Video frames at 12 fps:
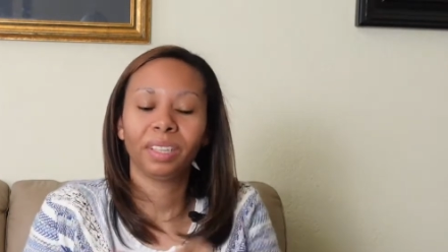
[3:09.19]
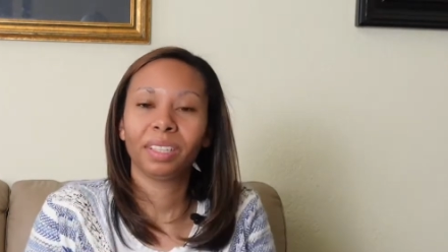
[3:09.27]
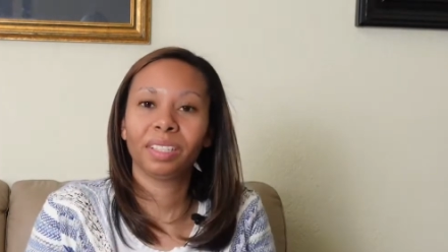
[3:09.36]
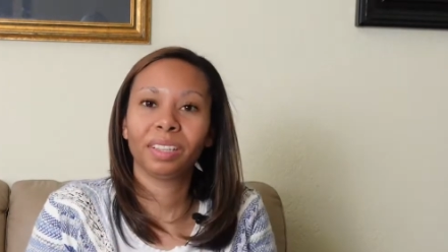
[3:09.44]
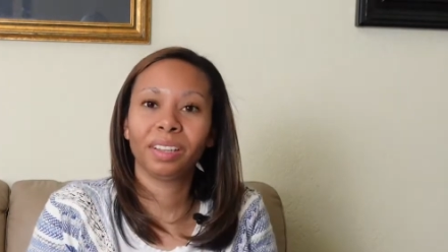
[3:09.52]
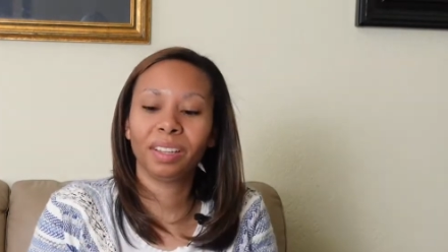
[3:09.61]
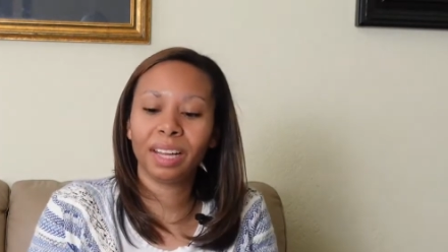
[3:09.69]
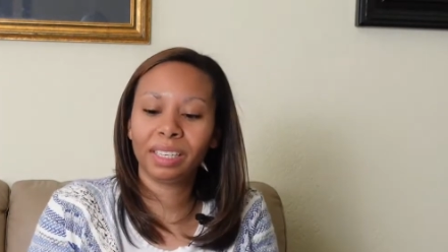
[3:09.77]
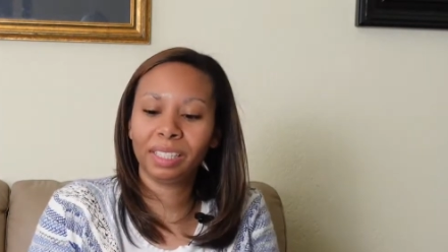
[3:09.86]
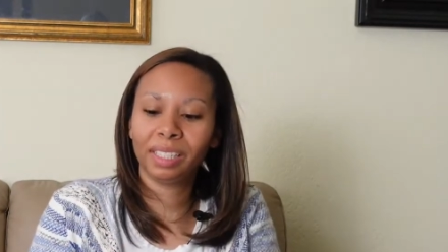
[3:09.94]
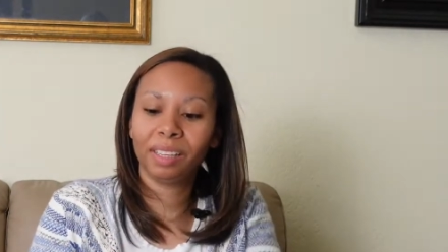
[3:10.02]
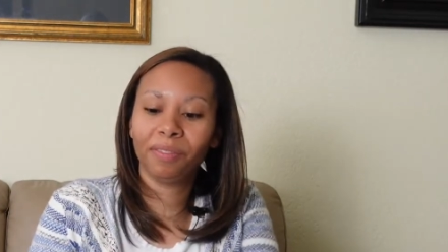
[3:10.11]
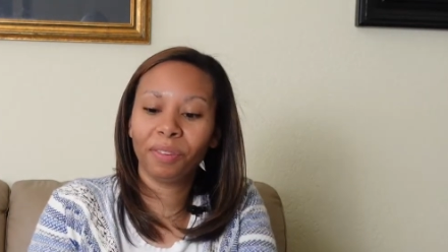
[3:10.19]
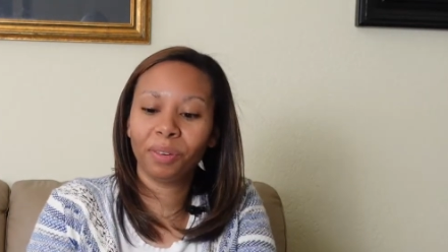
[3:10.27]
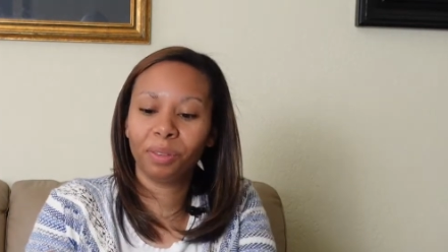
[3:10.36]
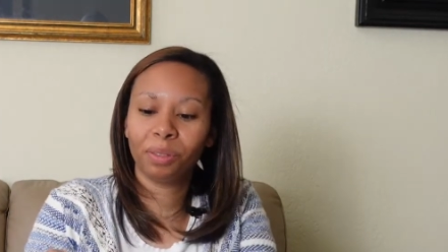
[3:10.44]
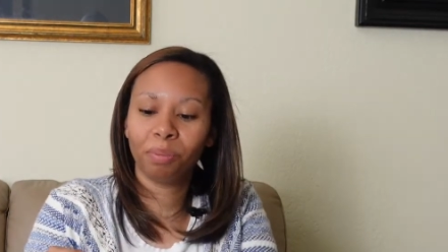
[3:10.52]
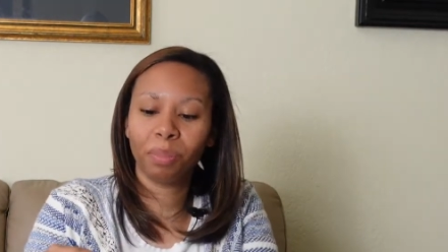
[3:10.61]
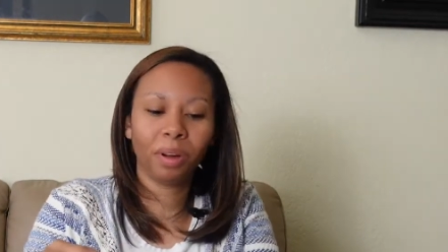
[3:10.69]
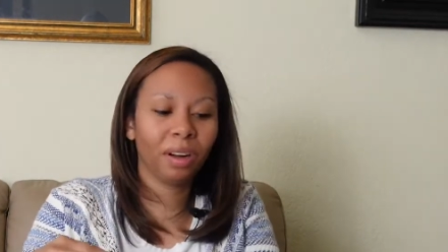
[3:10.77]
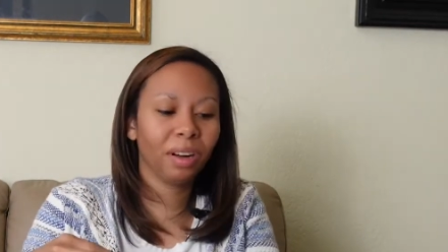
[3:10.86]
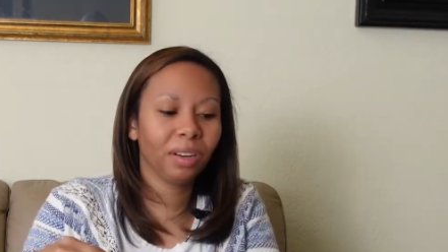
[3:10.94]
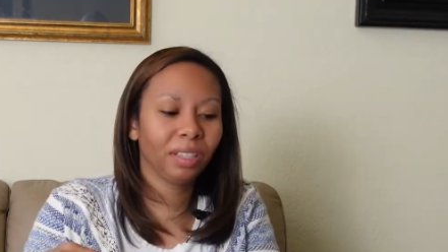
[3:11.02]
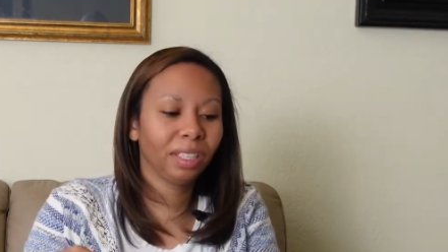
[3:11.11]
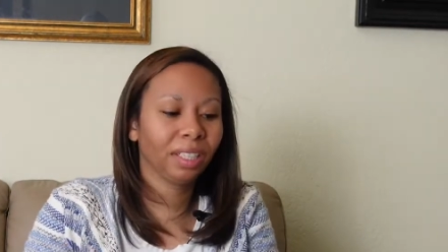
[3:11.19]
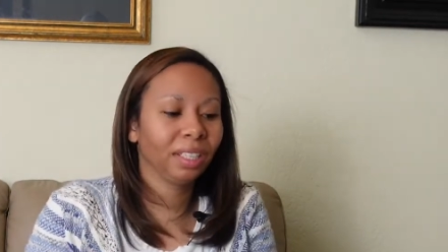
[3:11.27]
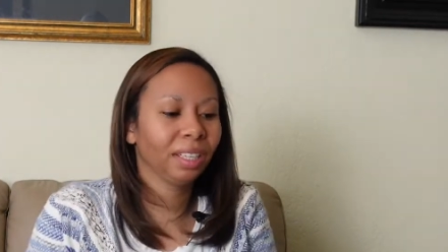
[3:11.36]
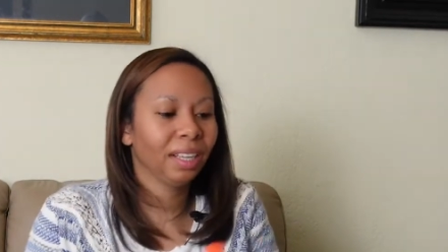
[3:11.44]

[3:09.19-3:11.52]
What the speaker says: So that's the first part.